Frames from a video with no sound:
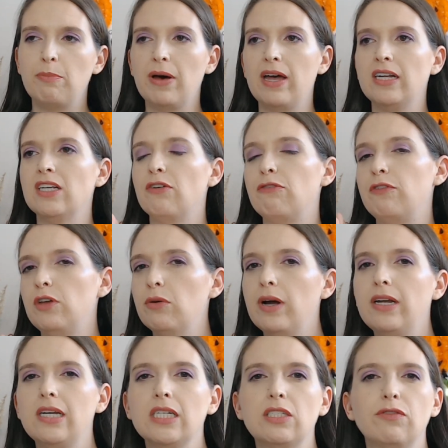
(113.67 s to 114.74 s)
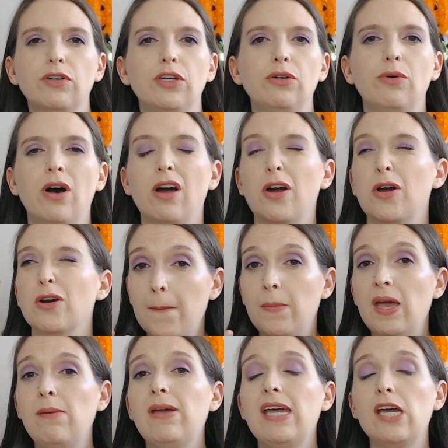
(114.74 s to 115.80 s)
but a few ideas for you are
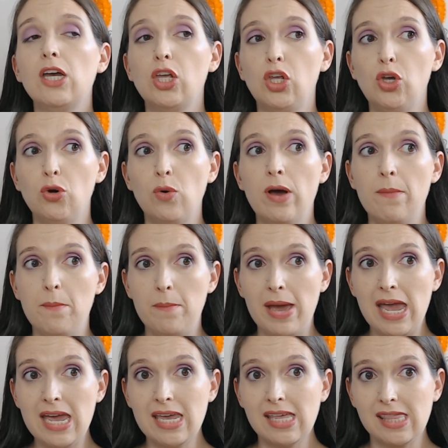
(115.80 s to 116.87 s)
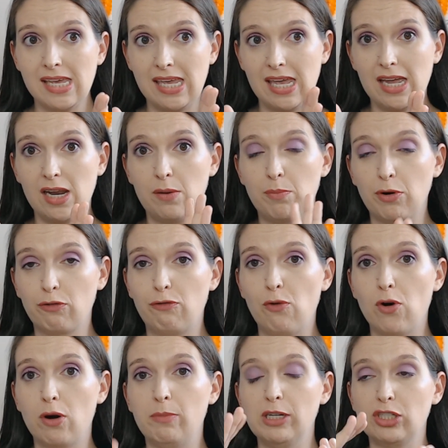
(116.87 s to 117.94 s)
maybe you make the kid
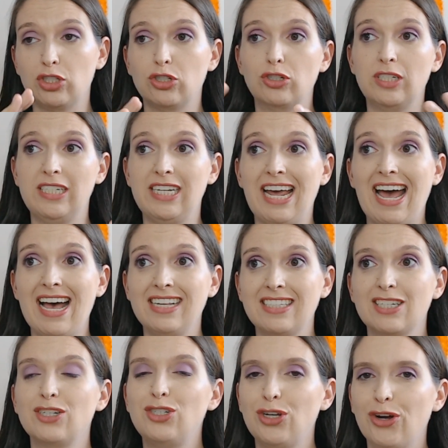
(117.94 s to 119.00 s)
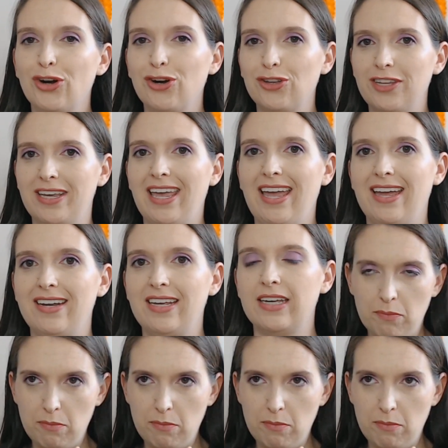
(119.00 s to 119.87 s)
perform a certain task to earn the candy.